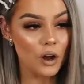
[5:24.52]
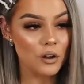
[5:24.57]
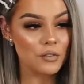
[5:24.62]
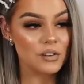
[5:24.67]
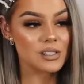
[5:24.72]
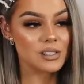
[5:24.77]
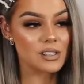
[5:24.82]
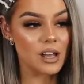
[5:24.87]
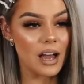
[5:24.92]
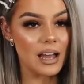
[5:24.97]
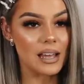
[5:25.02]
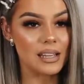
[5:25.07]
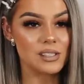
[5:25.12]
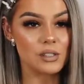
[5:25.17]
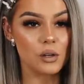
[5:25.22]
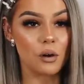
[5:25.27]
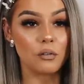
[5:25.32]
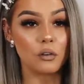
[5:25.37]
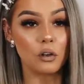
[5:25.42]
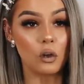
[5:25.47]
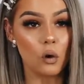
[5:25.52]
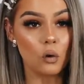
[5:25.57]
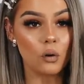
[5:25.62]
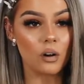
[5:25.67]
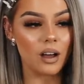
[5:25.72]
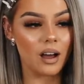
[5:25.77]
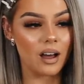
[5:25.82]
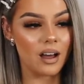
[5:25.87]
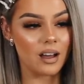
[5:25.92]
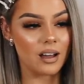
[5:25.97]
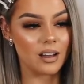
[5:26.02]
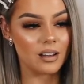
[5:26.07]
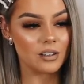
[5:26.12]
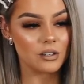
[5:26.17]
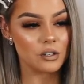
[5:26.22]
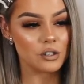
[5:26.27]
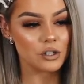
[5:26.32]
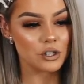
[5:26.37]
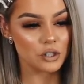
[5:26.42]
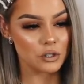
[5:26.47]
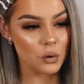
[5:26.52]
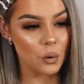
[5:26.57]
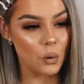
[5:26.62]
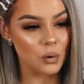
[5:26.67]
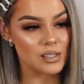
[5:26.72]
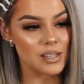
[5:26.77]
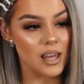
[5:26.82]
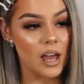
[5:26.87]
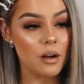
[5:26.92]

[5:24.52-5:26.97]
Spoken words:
Oversized, sort of longer shorts.